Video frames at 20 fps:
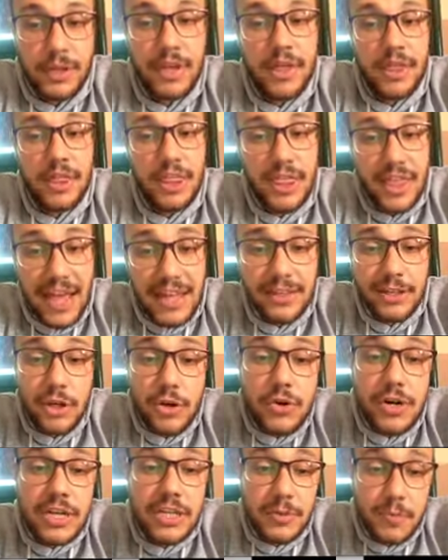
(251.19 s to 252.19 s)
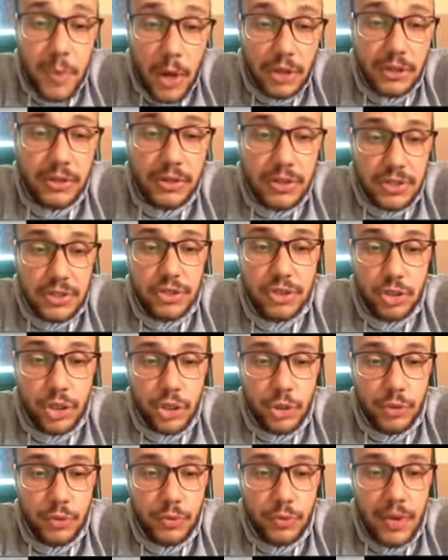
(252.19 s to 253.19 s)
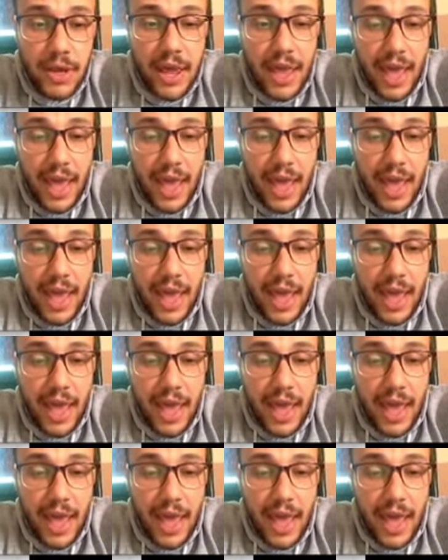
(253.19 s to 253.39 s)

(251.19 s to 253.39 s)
That corresponds to